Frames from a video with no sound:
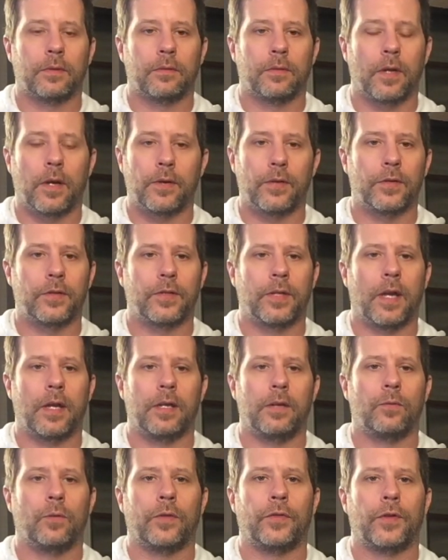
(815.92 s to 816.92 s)

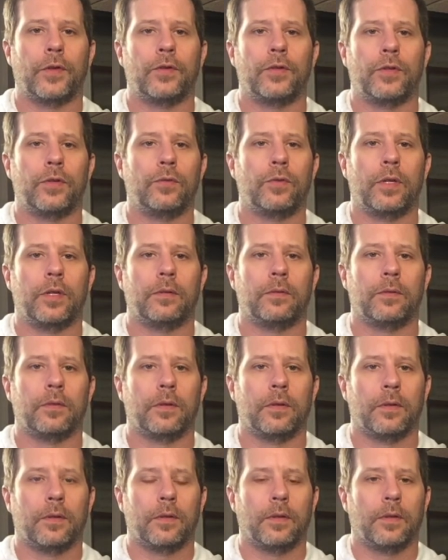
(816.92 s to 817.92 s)
understanding what they're doing.
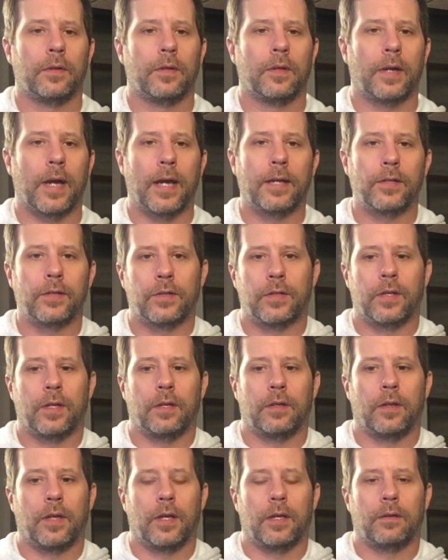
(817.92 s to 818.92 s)
And I just
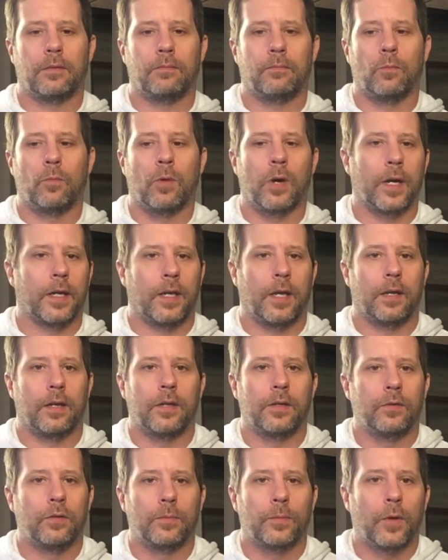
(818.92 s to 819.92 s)
think, like, why can't
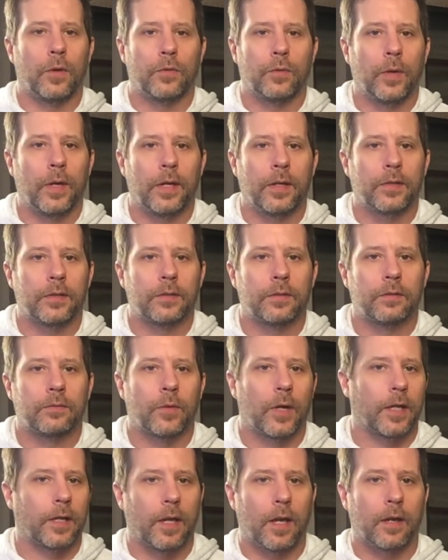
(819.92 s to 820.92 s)
I do it both ways?
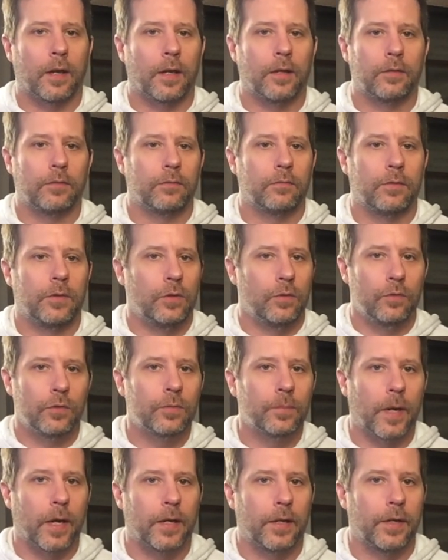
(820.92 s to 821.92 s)
Why can't I
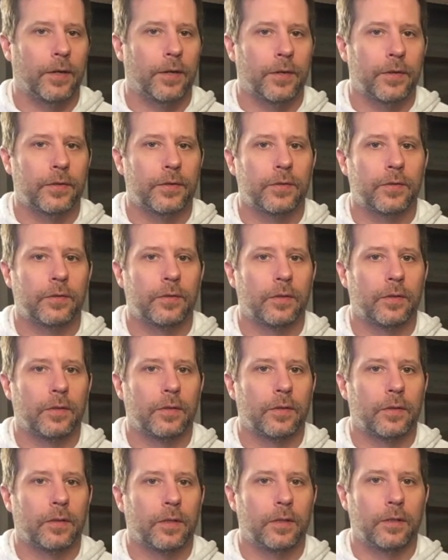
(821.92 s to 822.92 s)
use my ears
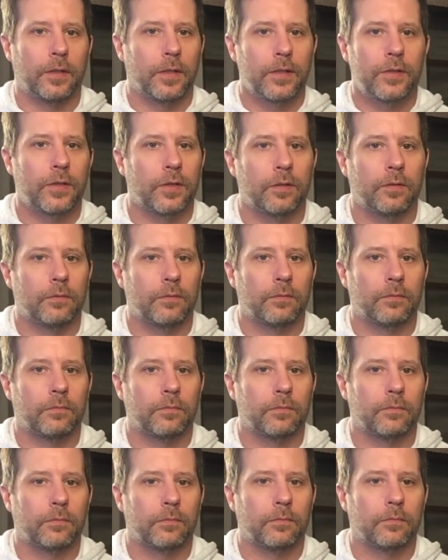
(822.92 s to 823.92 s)
and listen
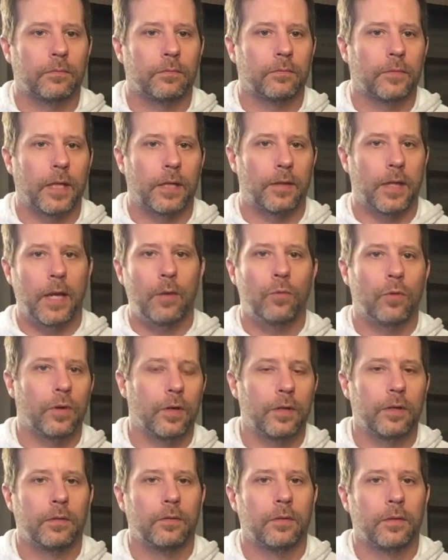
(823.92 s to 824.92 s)
like they
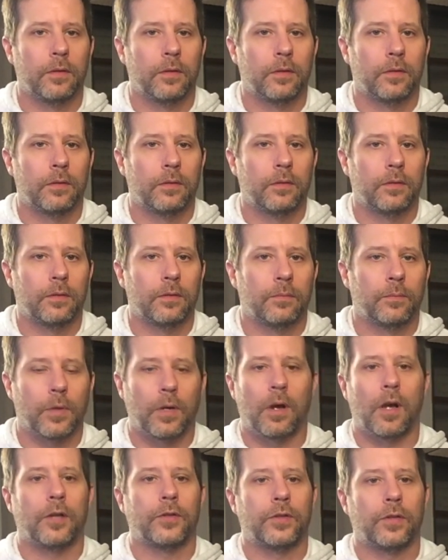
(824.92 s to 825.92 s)
would, but
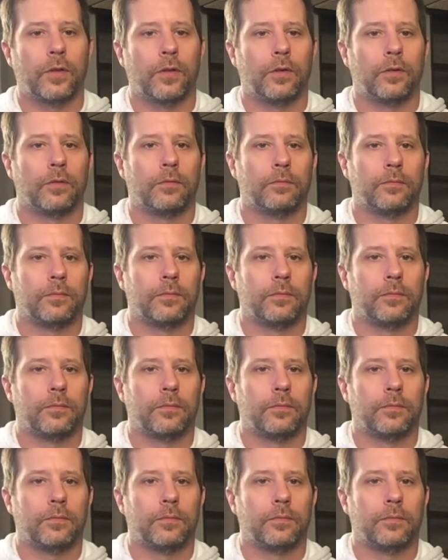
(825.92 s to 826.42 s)
also